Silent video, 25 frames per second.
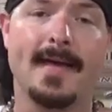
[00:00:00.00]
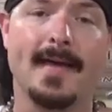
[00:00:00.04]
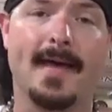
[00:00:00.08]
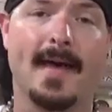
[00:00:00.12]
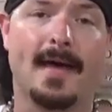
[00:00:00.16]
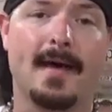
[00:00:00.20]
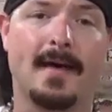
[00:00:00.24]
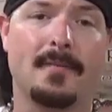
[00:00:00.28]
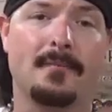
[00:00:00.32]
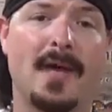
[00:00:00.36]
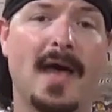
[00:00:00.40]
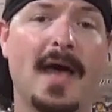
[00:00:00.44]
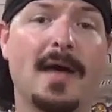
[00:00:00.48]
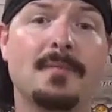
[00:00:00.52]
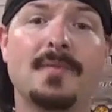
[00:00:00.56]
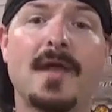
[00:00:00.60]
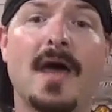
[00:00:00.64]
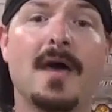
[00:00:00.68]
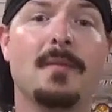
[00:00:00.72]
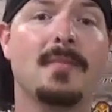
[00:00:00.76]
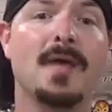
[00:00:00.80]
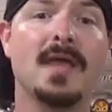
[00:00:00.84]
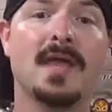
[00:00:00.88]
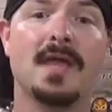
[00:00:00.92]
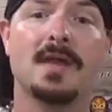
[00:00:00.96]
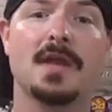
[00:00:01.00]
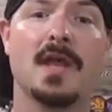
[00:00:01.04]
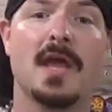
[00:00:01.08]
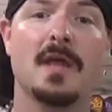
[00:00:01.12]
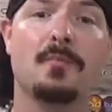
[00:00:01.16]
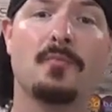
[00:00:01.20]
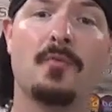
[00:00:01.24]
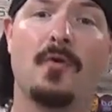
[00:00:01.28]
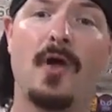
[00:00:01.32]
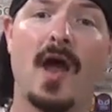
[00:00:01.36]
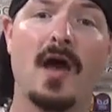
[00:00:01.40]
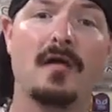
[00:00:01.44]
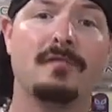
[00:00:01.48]
Um, I'm not making a
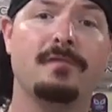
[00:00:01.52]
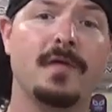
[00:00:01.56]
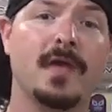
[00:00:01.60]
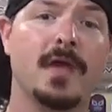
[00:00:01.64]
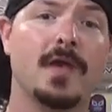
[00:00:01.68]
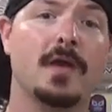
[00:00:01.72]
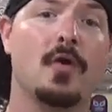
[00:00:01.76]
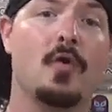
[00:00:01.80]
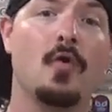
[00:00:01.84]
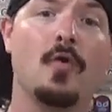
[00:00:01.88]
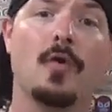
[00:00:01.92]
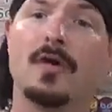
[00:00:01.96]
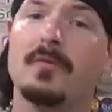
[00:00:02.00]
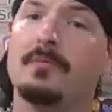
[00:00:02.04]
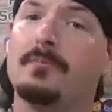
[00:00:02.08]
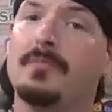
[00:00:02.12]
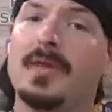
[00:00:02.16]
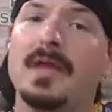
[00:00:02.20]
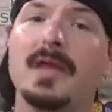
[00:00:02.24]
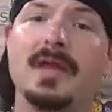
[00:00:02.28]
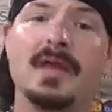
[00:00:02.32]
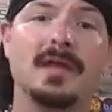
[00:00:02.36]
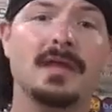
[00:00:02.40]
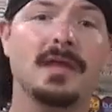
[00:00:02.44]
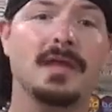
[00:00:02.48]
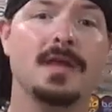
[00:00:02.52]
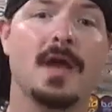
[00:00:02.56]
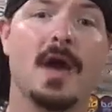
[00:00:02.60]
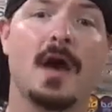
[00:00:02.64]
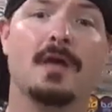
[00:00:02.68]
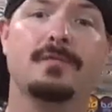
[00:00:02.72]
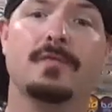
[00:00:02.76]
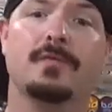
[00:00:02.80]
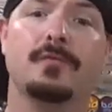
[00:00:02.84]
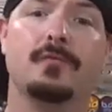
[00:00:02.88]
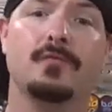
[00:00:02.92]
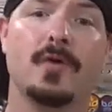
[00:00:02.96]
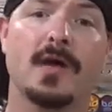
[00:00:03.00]
profit or a penny
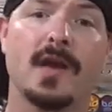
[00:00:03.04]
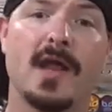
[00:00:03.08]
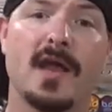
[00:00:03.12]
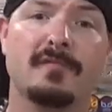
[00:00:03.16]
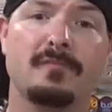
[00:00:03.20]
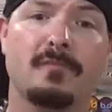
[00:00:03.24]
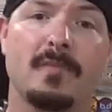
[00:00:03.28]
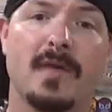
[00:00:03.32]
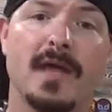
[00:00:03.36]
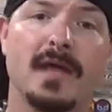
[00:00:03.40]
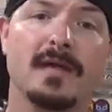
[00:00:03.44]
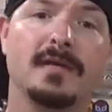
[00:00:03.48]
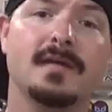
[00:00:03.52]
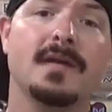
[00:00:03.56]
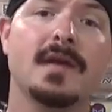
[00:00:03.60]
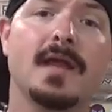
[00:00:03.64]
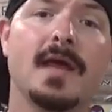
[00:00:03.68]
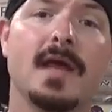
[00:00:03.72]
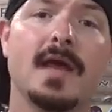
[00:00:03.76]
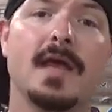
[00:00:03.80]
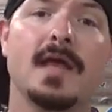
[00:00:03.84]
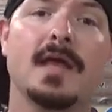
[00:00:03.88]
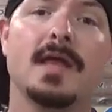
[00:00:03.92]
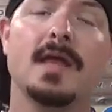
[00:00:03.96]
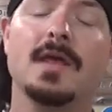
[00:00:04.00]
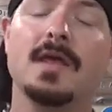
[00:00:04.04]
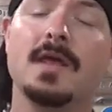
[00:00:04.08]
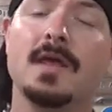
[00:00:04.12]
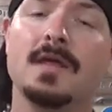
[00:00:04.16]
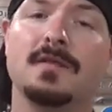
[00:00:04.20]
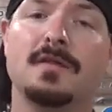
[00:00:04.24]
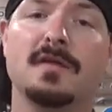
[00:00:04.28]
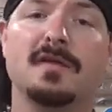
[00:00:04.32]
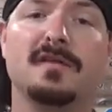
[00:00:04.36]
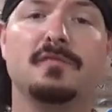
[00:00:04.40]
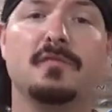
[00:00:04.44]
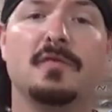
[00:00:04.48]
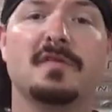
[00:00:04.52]
off of what I've made today.
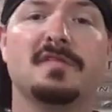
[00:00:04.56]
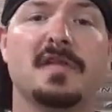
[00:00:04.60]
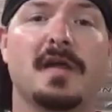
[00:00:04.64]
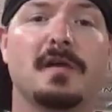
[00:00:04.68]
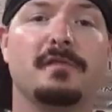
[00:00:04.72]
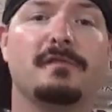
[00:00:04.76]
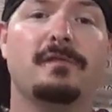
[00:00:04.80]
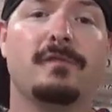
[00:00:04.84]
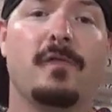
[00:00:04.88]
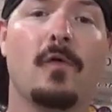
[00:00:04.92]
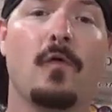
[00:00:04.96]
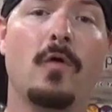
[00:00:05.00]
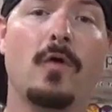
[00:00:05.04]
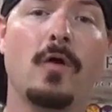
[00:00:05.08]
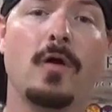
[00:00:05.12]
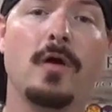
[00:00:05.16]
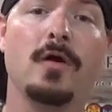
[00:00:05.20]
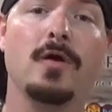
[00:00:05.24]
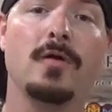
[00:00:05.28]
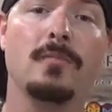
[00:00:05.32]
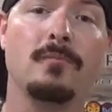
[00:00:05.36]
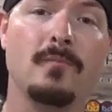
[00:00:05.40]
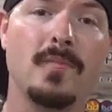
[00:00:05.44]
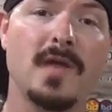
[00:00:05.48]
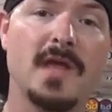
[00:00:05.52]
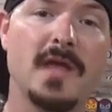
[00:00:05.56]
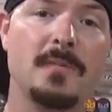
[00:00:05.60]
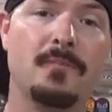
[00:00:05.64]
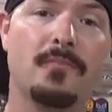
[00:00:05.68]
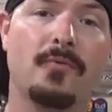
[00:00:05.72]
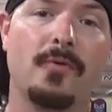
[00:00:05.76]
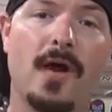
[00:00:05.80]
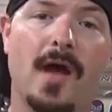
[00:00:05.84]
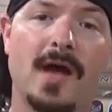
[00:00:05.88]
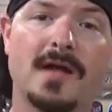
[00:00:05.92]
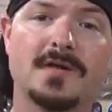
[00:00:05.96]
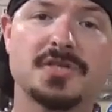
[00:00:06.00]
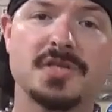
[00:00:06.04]
This was a for me
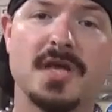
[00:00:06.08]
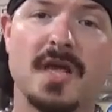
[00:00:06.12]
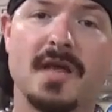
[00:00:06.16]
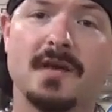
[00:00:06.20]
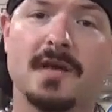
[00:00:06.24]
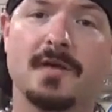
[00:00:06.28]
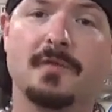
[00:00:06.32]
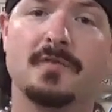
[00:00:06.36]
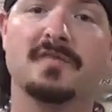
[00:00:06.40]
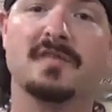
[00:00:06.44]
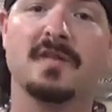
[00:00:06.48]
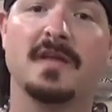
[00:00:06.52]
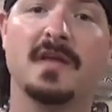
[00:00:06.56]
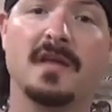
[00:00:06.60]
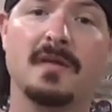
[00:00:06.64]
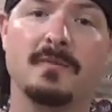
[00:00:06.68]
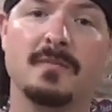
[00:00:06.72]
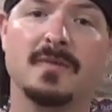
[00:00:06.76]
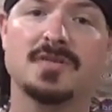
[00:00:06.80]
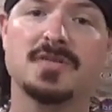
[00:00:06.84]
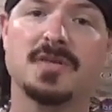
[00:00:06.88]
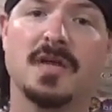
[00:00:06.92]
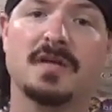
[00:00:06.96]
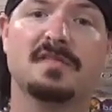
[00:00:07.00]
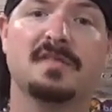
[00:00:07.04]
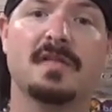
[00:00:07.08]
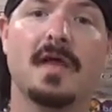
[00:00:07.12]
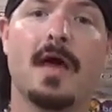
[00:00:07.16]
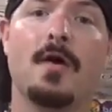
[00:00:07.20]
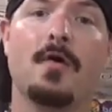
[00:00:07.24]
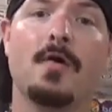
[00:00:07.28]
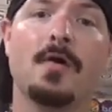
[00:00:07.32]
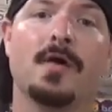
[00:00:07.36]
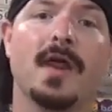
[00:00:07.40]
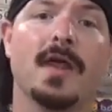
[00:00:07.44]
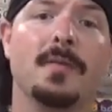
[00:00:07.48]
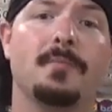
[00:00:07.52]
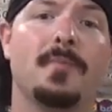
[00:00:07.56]
project. It was an image I saw
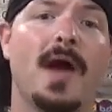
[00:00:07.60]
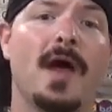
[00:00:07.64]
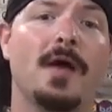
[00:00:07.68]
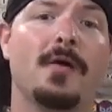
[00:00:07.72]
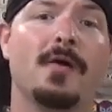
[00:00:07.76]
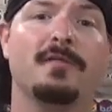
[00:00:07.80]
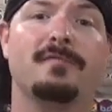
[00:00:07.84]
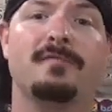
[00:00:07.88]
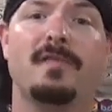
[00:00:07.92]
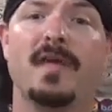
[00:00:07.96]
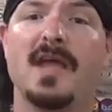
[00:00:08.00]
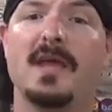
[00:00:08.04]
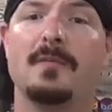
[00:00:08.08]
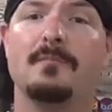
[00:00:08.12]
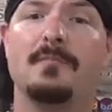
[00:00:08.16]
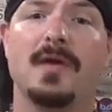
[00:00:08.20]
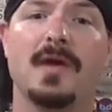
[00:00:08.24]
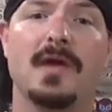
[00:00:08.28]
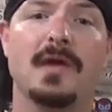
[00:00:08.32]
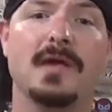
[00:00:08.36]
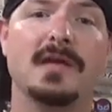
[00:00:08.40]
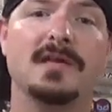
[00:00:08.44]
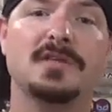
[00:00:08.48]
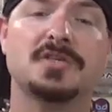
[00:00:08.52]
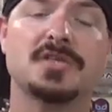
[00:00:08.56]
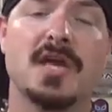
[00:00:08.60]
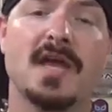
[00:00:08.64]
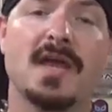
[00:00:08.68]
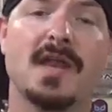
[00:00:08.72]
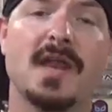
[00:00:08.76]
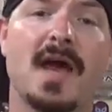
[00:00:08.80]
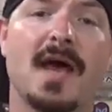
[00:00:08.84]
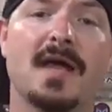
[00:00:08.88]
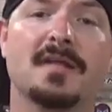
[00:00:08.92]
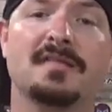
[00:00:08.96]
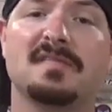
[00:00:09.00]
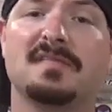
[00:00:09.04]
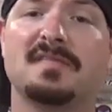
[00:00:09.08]
on a pirate fan page and
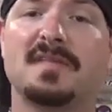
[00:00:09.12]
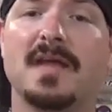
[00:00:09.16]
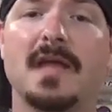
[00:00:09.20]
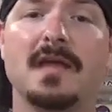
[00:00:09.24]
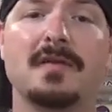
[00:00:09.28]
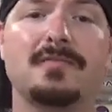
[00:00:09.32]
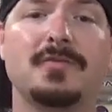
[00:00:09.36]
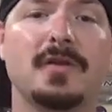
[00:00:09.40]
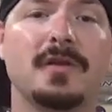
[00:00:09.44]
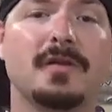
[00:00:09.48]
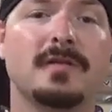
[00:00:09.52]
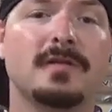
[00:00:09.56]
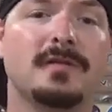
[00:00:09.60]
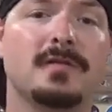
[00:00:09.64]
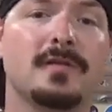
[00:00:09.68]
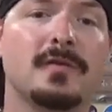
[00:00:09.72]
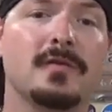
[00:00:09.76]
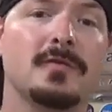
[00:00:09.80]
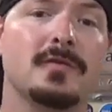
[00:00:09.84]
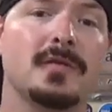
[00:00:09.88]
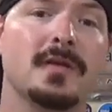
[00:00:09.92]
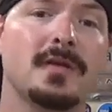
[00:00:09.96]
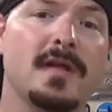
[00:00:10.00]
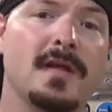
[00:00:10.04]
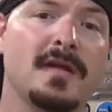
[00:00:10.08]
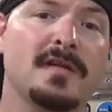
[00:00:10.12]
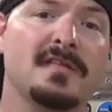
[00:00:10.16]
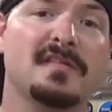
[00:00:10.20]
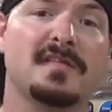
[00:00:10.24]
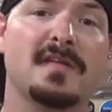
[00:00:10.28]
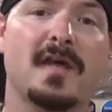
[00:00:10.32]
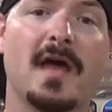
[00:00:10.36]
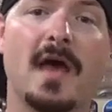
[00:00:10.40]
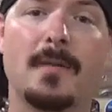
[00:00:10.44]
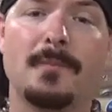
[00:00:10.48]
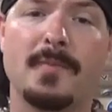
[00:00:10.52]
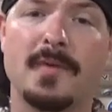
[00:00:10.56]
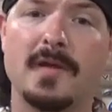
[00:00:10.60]
I saved it to the
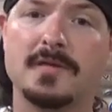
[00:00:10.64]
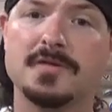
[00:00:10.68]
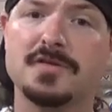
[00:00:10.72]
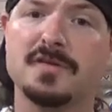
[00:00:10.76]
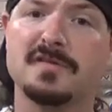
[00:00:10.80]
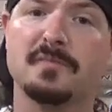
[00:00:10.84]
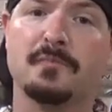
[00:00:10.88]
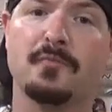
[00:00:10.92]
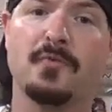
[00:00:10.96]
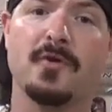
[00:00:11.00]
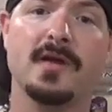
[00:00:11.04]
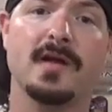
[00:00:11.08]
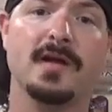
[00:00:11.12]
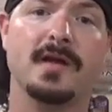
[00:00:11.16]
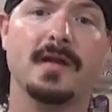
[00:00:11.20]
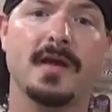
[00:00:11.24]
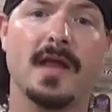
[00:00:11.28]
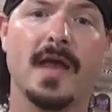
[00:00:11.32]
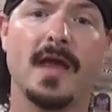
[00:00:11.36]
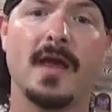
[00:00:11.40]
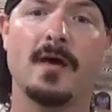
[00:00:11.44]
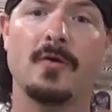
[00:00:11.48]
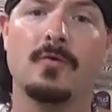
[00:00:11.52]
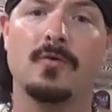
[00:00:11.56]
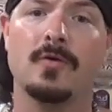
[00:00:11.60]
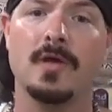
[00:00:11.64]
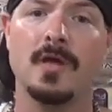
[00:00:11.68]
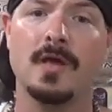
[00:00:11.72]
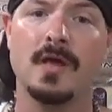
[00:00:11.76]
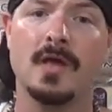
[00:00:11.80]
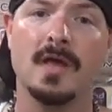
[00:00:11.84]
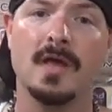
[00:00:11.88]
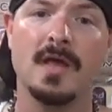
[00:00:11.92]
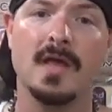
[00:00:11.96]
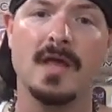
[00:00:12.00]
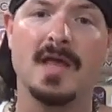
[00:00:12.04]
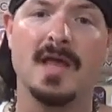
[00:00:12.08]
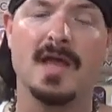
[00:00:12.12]
desktop and just printed it out
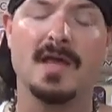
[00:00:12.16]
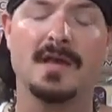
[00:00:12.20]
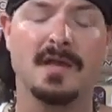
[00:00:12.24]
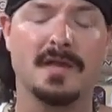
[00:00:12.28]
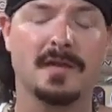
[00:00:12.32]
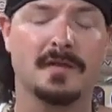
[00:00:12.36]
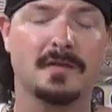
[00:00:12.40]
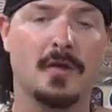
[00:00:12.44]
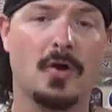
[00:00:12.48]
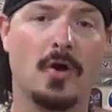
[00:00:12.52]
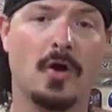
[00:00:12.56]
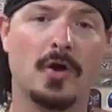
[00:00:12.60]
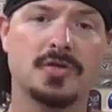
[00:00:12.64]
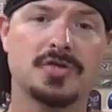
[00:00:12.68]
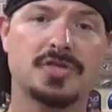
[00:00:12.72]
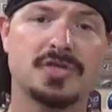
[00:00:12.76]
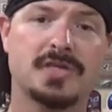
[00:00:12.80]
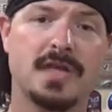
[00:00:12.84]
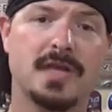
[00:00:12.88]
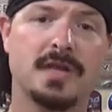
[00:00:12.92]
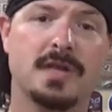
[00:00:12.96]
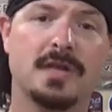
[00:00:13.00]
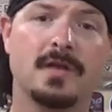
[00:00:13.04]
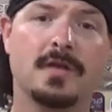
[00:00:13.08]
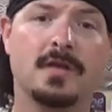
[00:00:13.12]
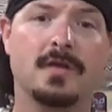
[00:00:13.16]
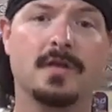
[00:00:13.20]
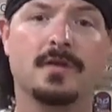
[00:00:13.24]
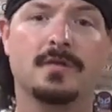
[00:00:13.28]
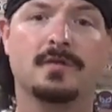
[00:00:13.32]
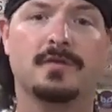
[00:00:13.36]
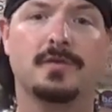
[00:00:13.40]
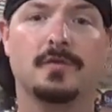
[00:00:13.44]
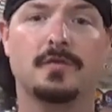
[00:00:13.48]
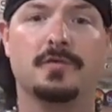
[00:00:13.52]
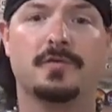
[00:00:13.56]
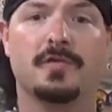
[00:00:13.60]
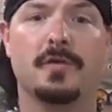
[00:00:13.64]
and enlarged it
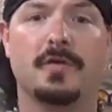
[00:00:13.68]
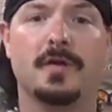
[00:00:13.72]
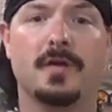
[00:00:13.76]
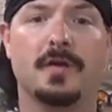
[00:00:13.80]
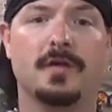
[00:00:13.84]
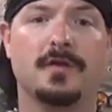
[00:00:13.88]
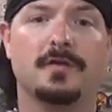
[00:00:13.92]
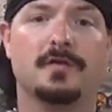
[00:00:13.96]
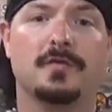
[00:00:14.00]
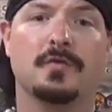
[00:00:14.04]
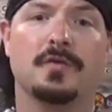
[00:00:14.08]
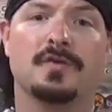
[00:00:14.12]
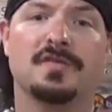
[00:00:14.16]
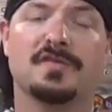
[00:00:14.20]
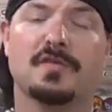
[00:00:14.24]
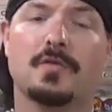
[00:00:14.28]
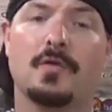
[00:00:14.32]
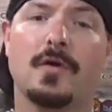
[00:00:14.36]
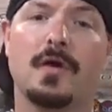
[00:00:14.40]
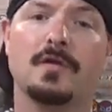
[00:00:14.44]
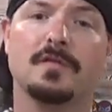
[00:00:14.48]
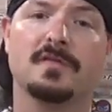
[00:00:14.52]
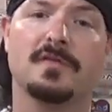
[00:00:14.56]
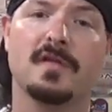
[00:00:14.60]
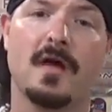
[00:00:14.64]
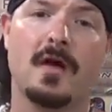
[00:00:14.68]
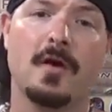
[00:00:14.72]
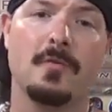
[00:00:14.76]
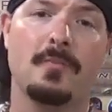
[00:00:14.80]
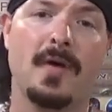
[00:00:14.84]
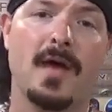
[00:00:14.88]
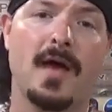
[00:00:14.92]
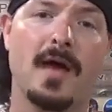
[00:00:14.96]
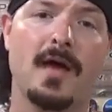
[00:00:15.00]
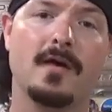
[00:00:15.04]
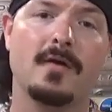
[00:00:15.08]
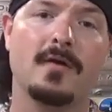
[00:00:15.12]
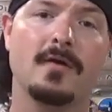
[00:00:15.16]
to turn it into a scroll saw
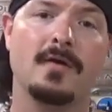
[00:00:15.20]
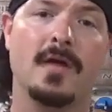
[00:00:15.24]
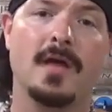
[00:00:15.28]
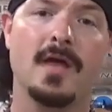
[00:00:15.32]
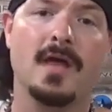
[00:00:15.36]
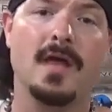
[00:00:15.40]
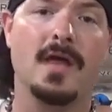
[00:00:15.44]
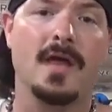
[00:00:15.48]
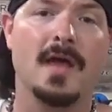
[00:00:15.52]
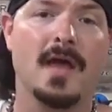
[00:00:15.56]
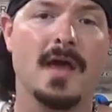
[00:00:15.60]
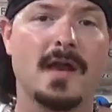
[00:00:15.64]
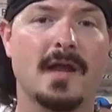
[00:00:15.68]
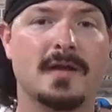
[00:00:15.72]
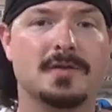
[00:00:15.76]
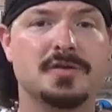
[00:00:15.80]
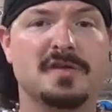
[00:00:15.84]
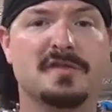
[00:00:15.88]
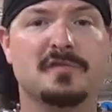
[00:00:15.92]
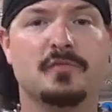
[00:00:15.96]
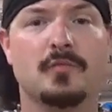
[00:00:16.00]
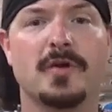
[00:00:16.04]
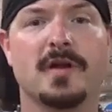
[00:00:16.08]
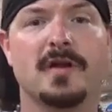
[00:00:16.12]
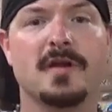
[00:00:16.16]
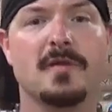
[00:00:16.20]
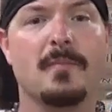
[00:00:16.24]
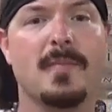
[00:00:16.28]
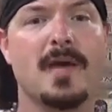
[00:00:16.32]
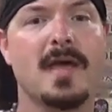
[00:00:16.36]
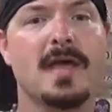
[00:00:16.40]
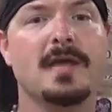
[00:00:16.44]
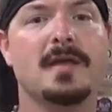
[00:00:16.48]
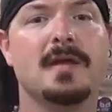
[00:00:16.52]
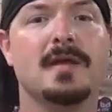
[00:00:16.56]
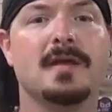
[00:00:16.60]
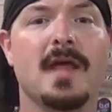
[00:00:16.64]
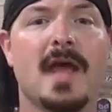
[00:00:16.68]
pattern and I just wanted to
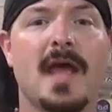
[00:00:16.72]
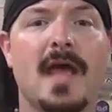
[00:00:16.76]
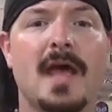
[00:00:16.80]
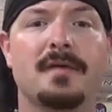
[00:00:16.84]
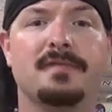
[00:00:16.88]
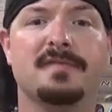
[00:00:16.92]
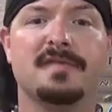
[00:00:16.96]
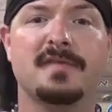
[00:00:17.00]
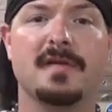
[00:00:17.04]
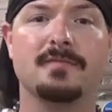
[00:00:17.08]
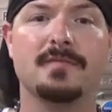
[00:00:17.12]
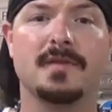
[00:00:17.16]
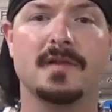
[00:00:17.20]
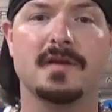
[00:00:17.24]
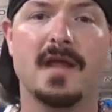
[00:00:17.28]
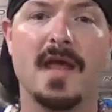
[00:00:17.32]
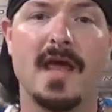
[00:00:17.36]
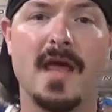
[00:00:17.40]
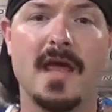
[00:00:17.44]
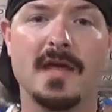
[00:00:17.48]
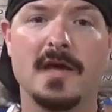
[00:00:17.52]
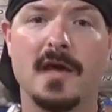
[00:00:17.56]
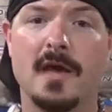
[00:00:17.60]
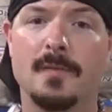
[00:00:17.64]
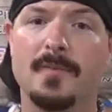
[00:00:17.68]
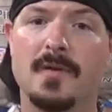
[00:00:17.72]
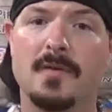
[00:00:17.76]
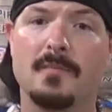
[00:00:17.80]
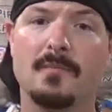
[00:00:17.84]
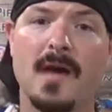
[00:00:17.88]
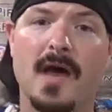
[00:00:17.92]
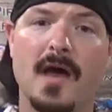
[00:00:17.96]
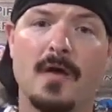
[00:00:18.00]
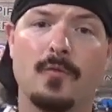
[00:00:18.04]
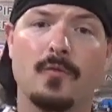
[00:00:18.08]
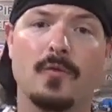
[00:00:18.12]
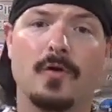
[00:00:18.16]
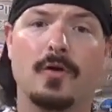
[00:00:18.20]
make it to have something to hang up in
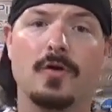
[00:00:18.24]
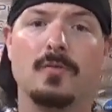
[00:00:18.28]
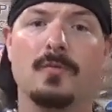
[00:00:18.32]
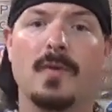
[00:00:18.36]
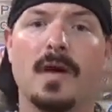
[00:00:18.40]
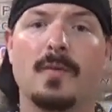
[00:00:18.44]
my room.